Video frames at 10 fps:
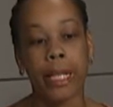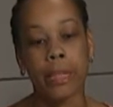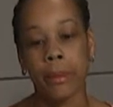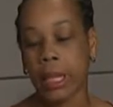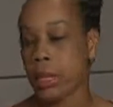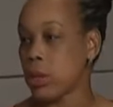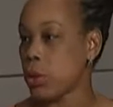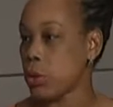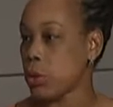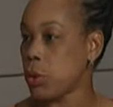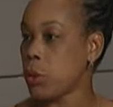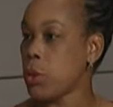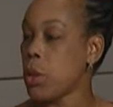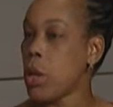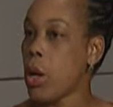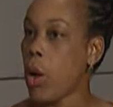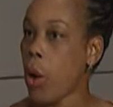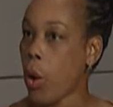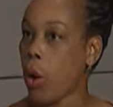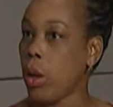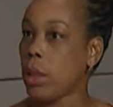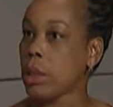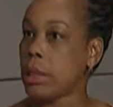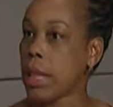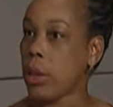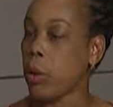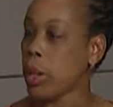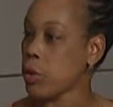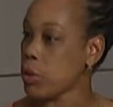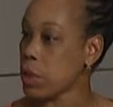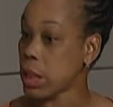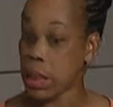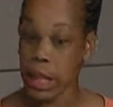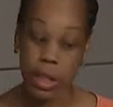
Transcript: explain to all that are interested.